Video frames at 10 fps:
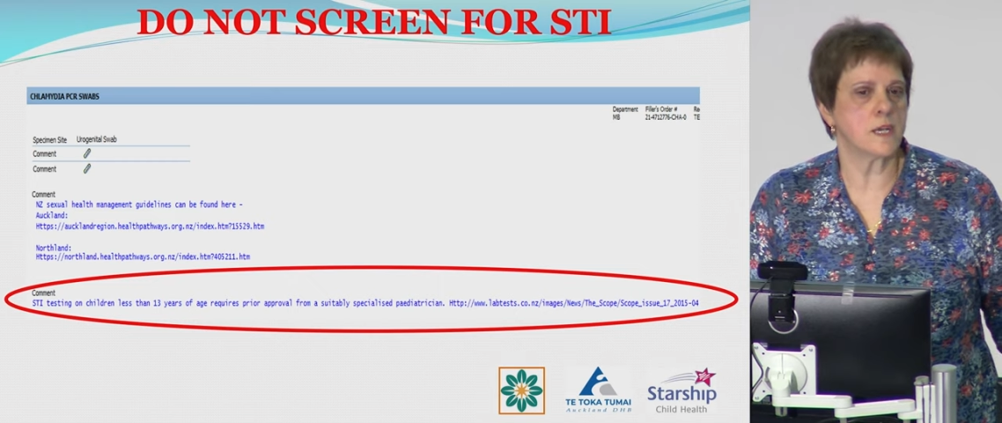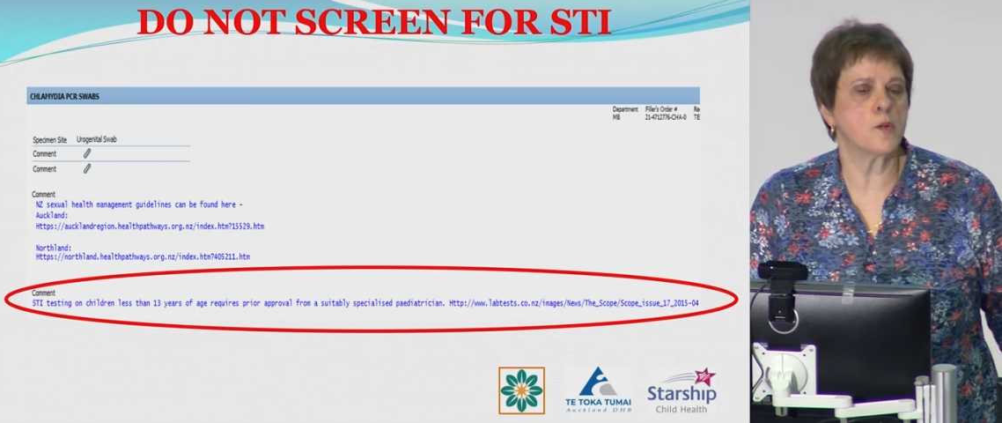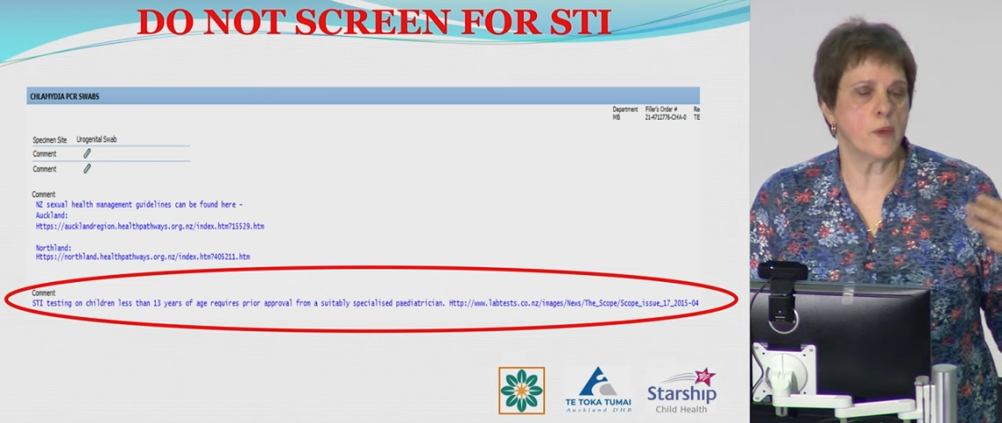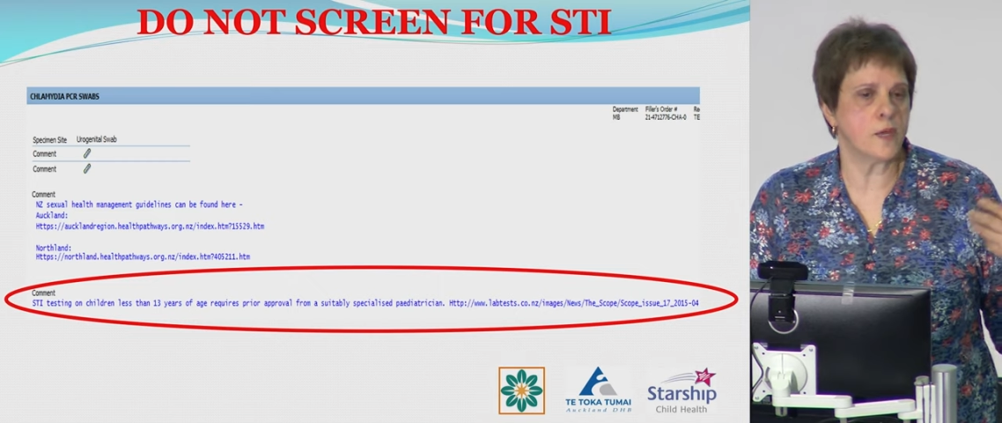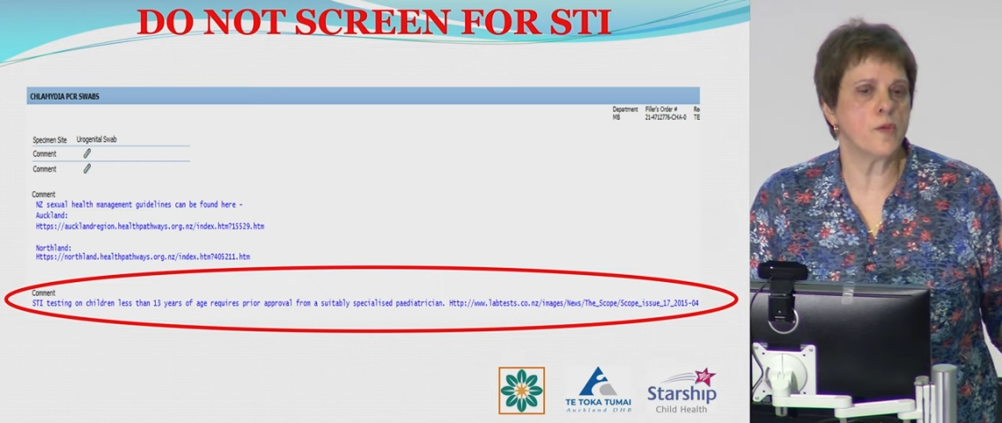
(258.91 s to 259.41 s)

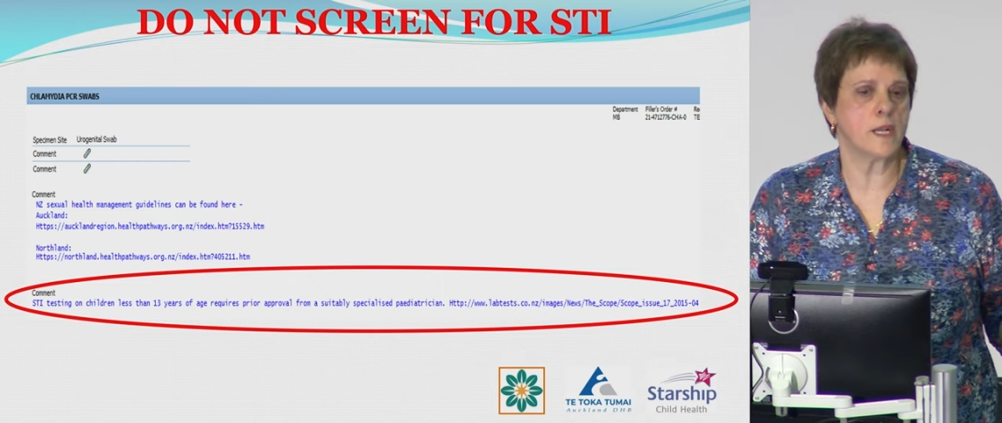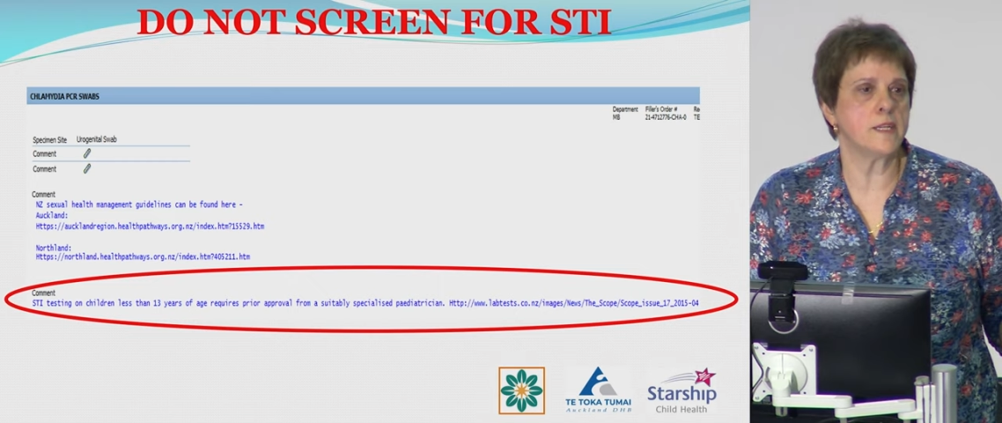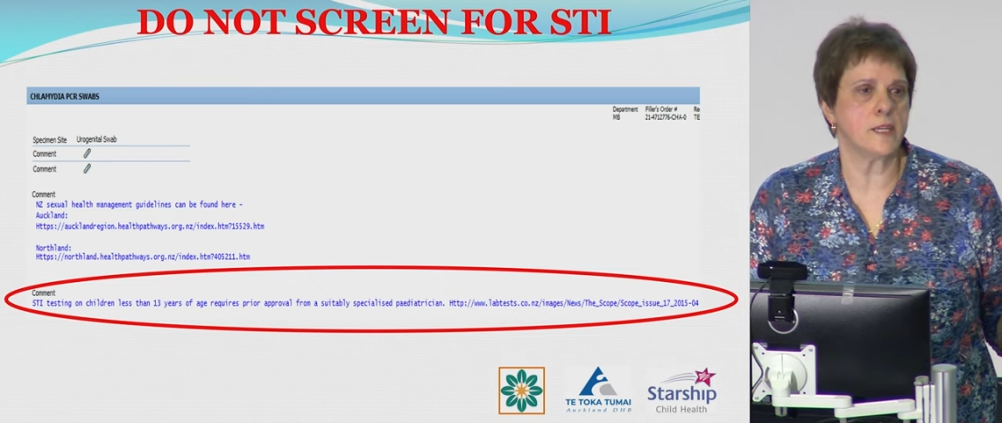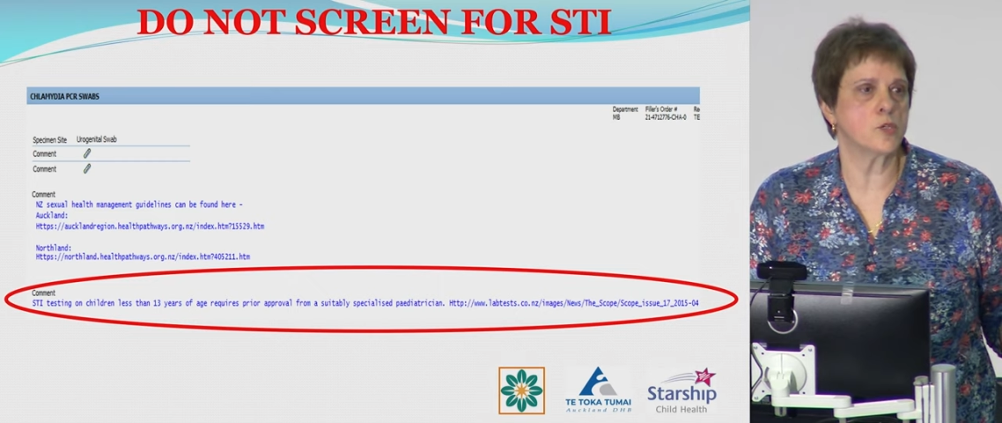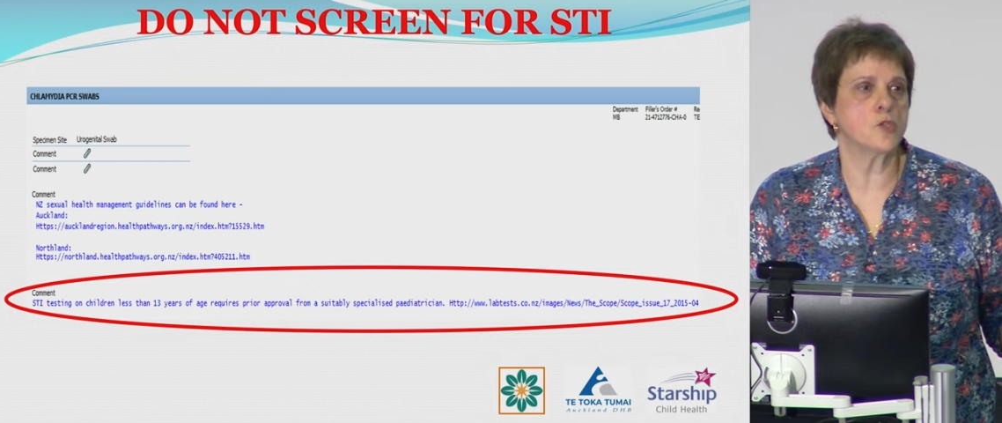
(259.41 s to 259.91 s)
and we really
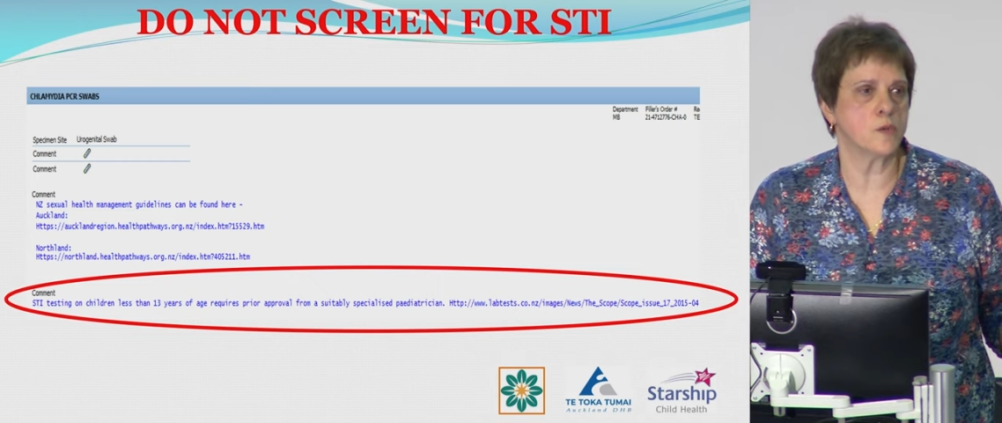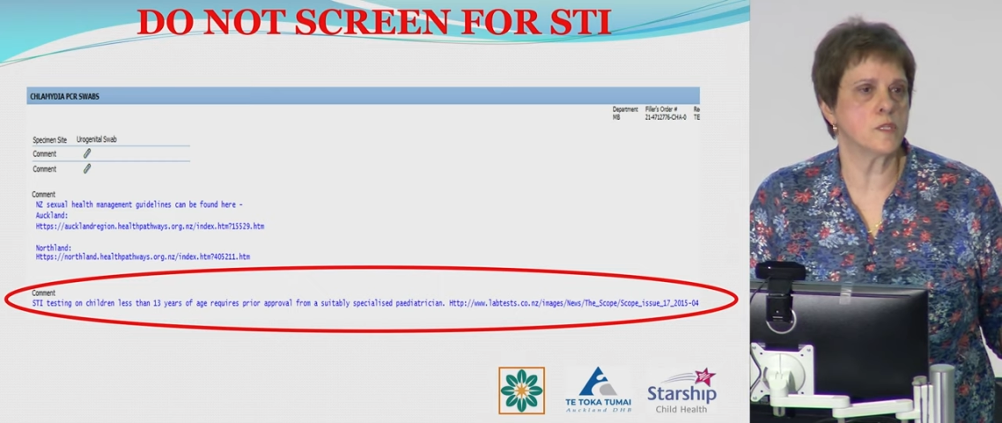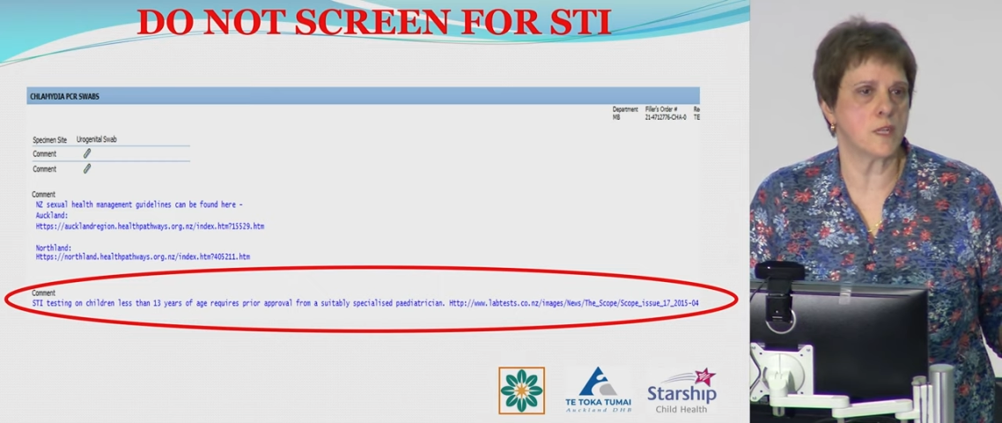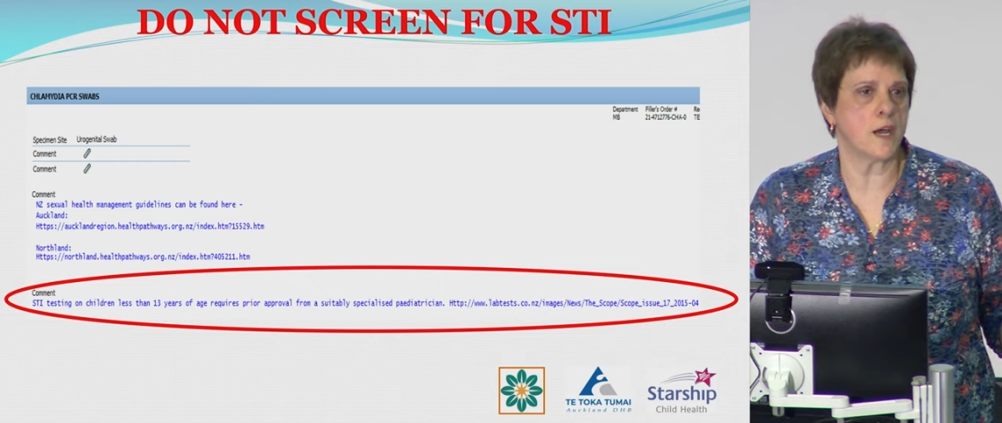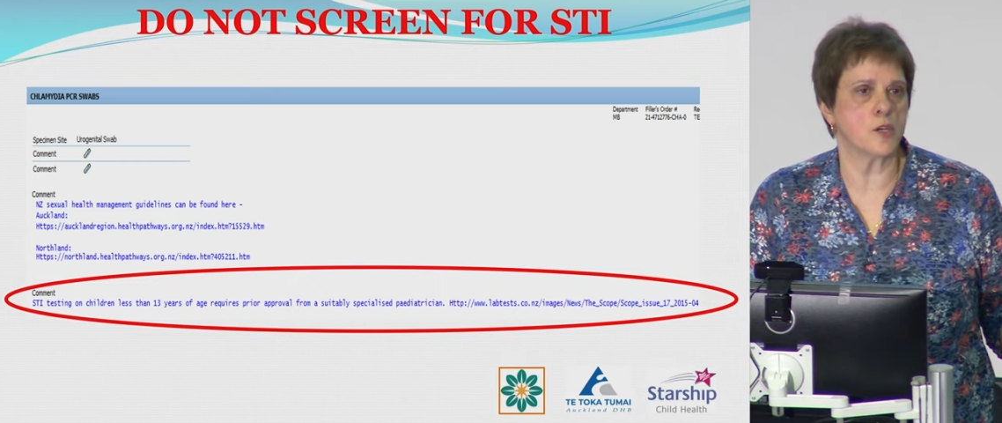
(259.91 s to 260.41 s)
need to do
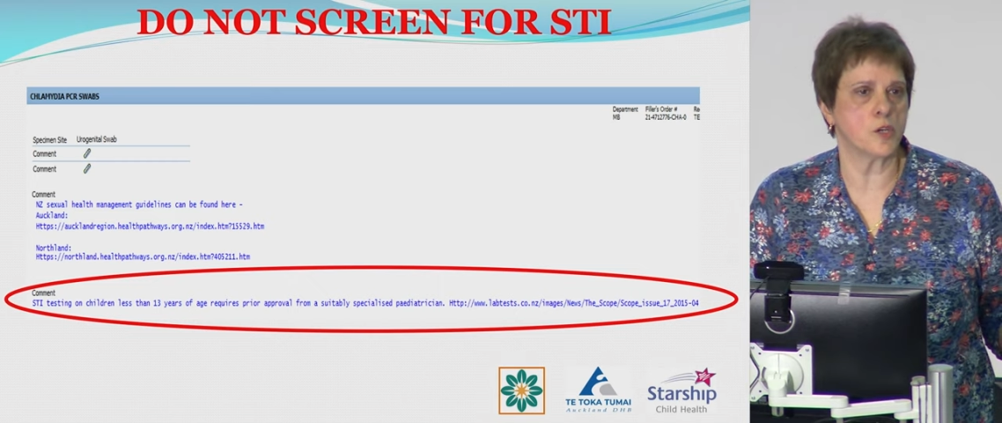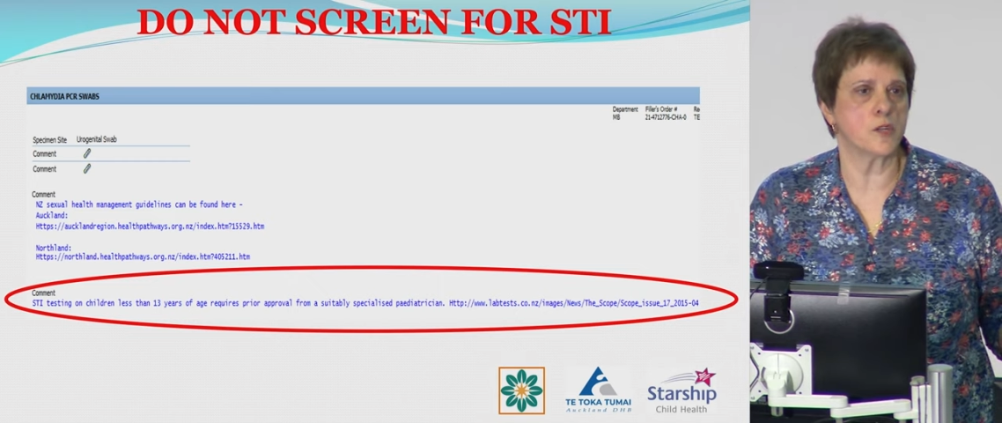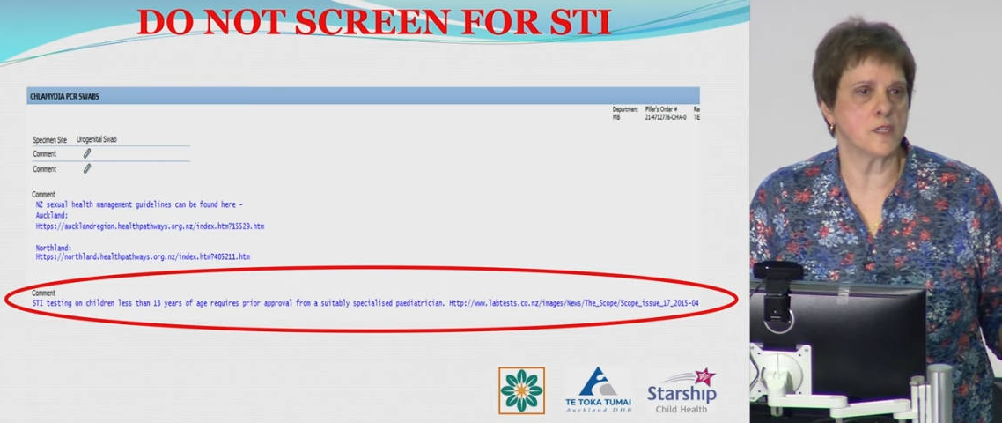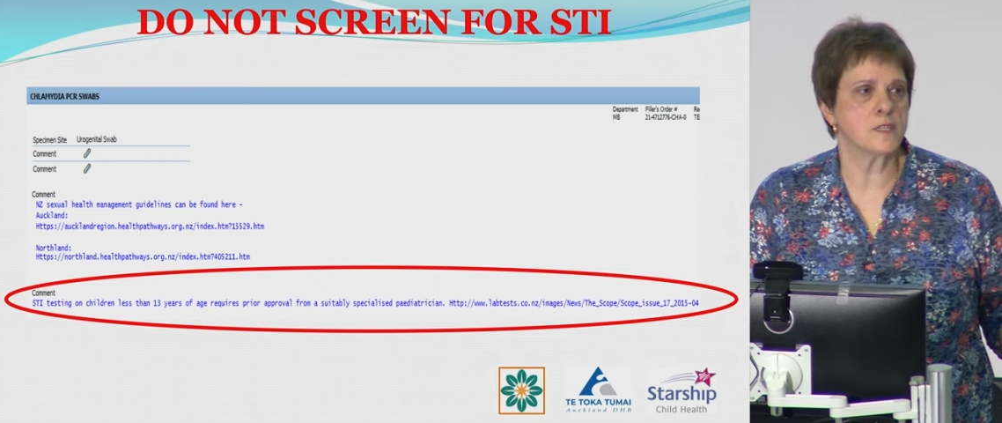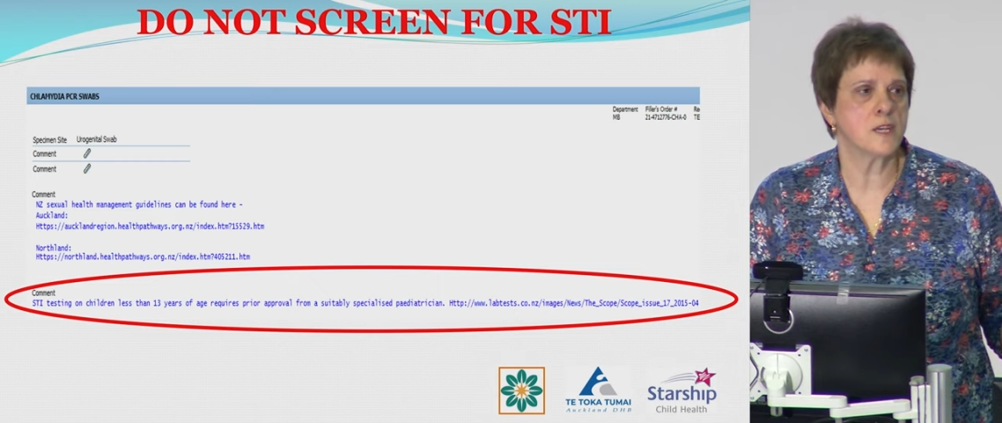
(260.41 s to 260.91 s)
it in our
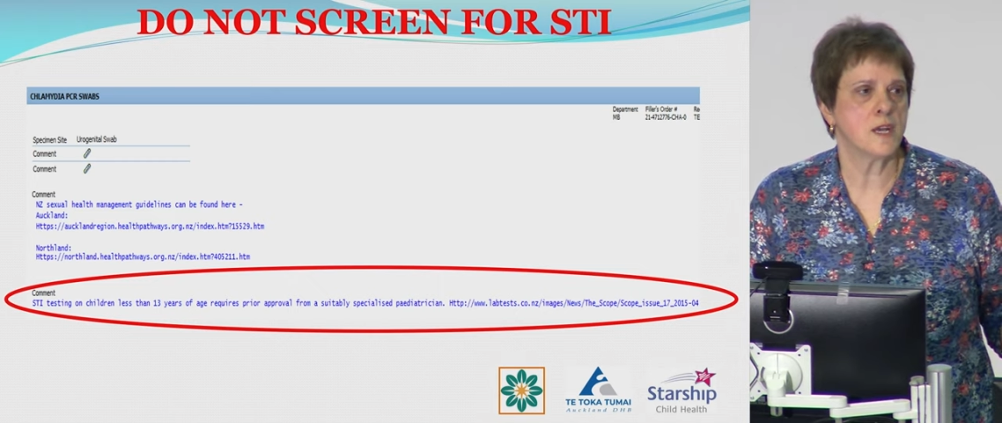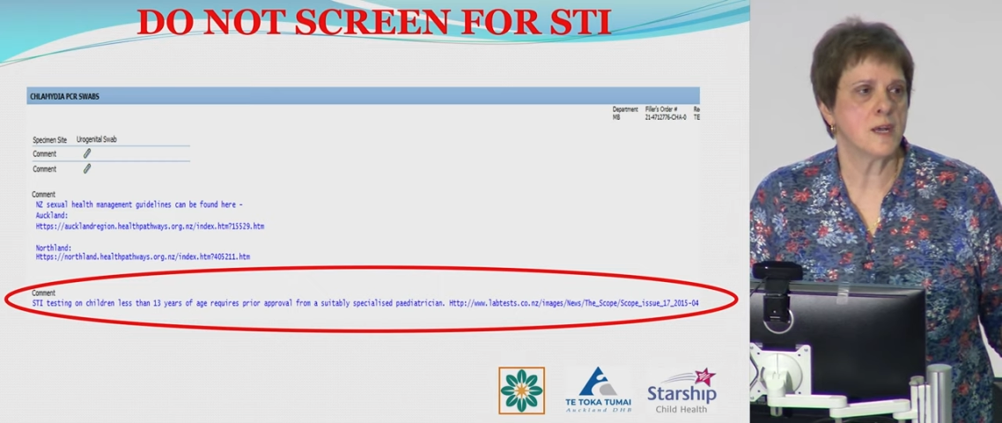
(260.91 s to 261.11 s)
unit,